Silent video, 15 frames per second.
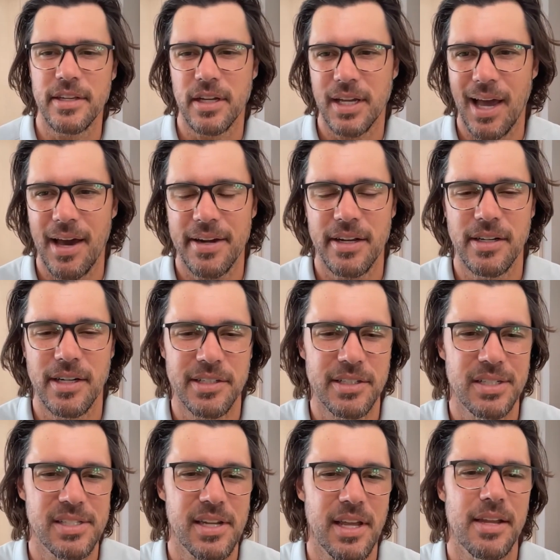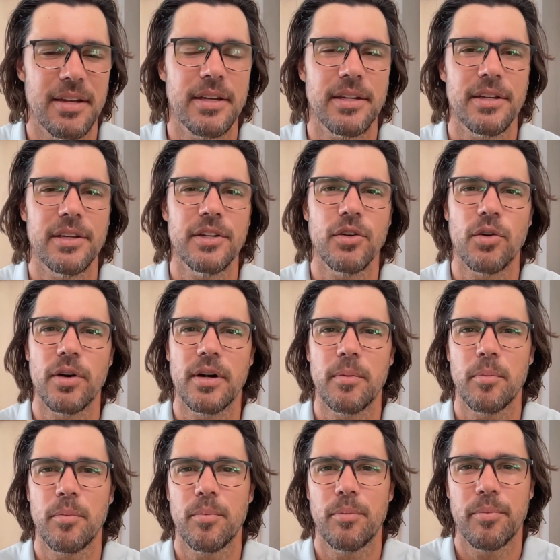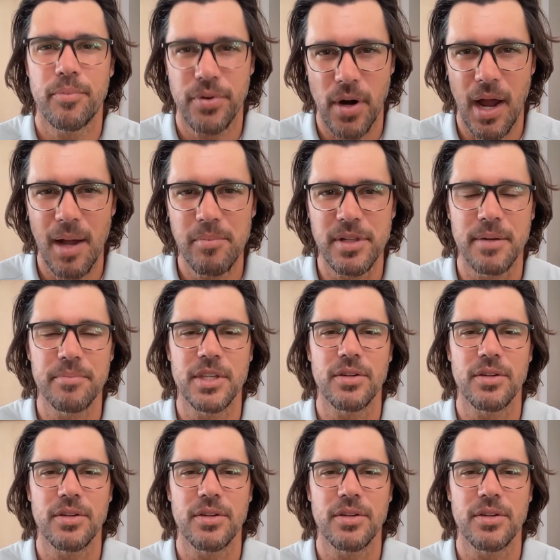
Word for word: you got to understand your problem.